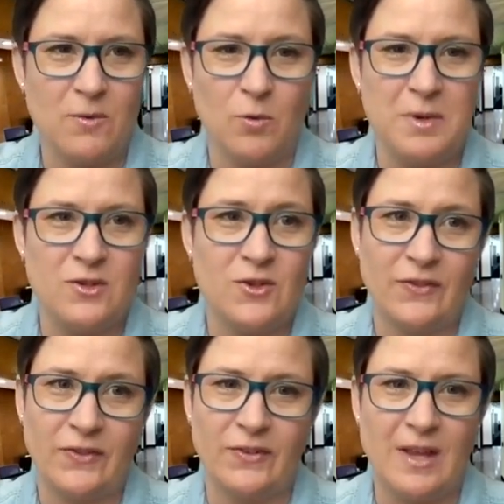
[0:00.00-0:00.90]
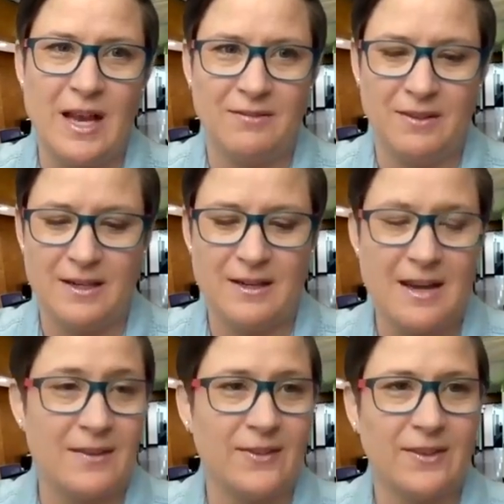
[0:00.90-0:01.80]
They will be just as lively and
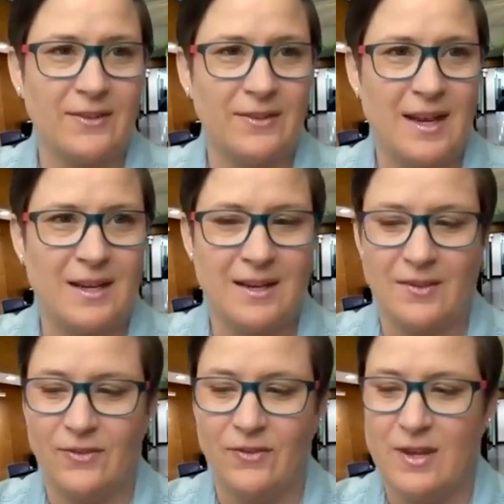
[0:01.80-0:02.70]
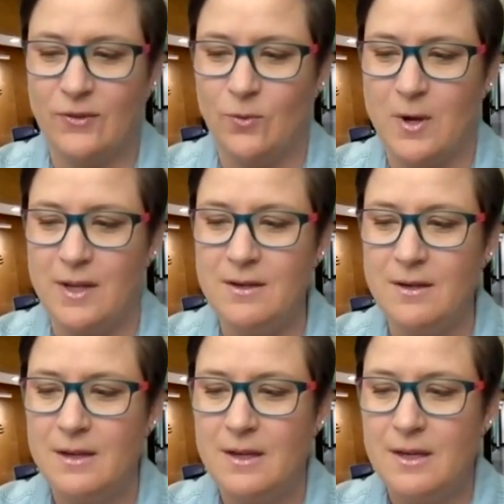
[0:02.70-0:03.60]
as exciting as this one.